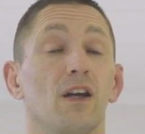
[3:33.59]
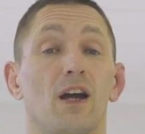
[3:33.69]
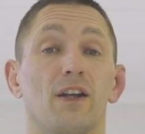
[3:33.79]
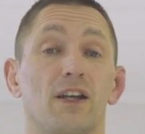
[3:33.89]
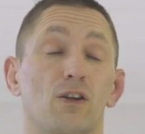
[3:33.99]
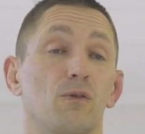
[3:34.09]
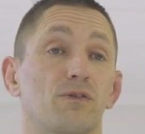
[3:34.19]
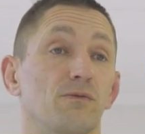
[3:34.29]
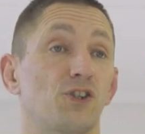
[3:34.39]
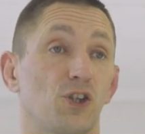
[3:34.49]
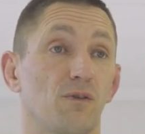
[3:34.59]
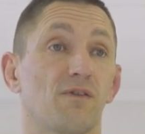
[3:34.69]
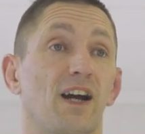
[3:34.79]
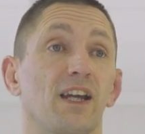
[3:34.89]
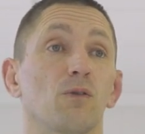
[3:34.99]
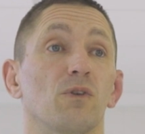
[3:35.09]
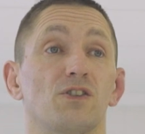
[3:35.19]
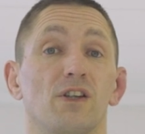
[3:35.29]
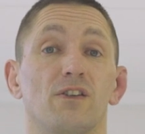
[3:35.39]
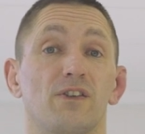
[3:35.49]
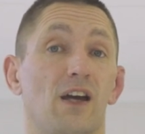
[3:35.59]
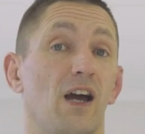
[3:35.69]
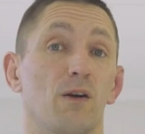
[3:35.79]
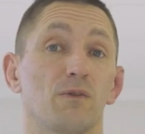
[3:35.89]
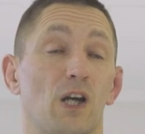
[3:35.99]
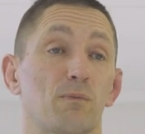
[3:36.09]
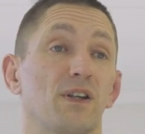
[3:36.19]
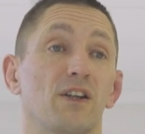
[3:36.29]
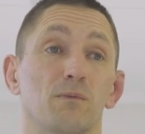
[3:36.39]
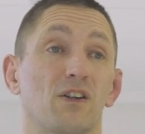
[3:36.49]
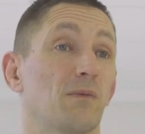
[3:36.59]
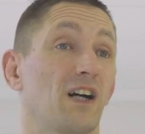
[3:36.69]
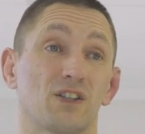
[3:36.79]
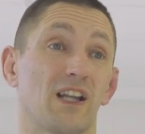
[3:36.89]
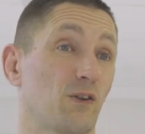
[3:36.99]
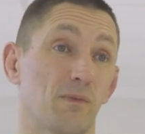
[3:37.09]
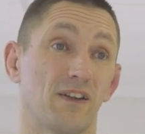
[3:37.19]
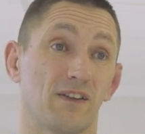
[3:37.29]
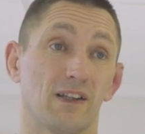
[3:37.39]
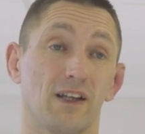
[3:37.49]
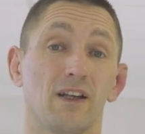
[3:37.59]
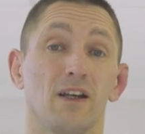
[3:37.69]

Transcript: and then it comes from shoot fighting, which is um, Japanese mixed martial arts basically.